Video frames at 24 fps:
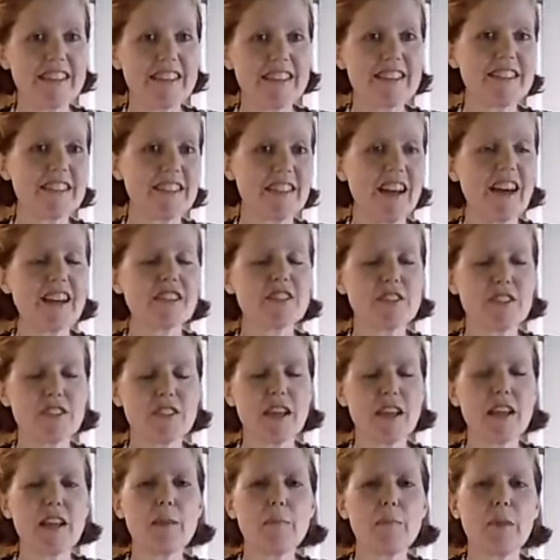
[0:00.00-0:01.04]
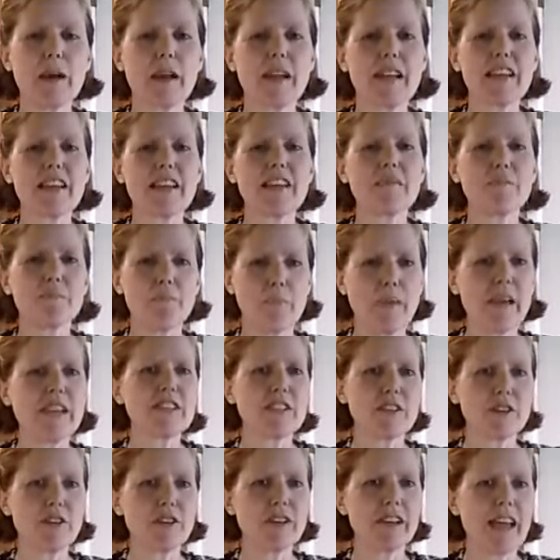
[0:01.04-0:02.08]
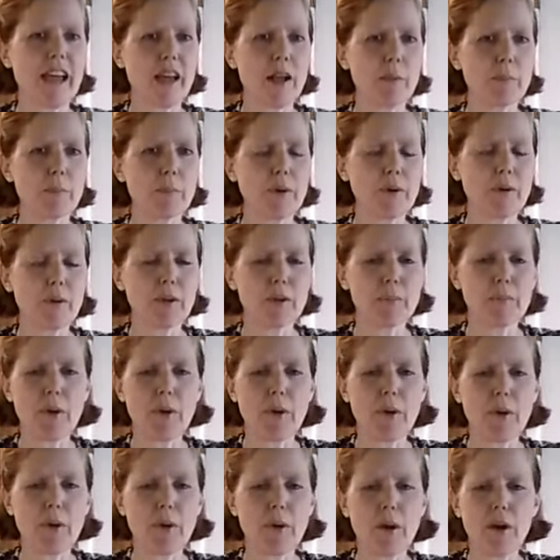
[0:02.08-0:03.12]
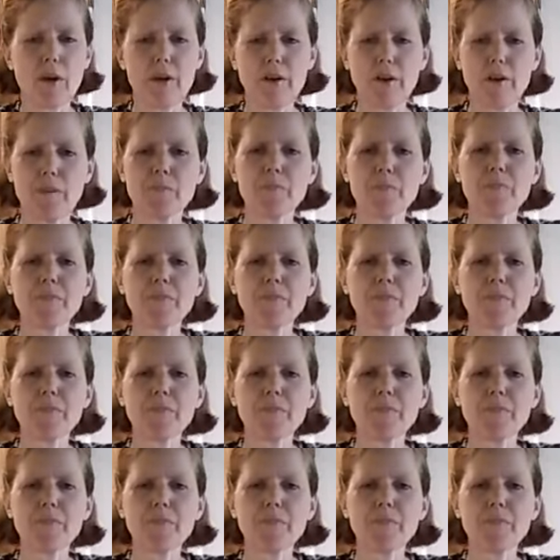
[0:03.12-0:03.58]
Not just anybody makes a good accountability partner.